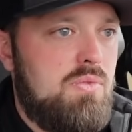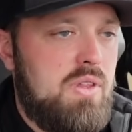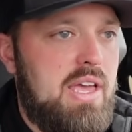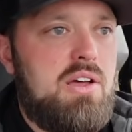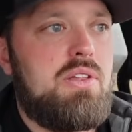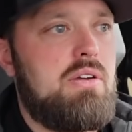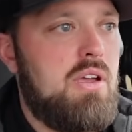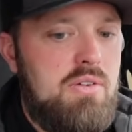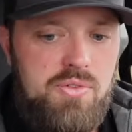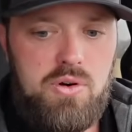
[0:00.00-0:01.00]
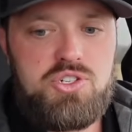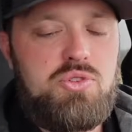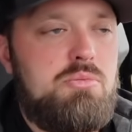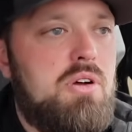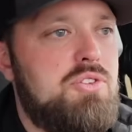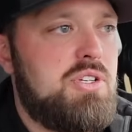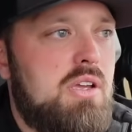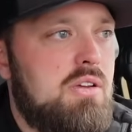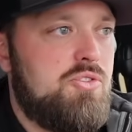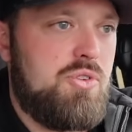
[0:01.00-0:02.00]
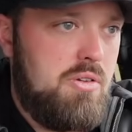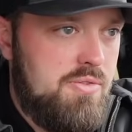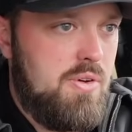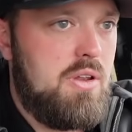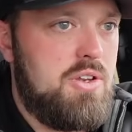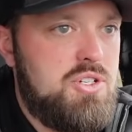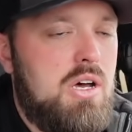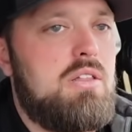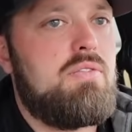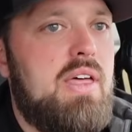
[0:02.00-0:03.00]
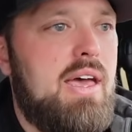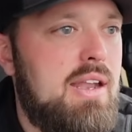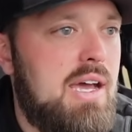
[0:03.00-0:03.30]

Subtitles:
land clearing, forestry mulching, drone footage, all of that.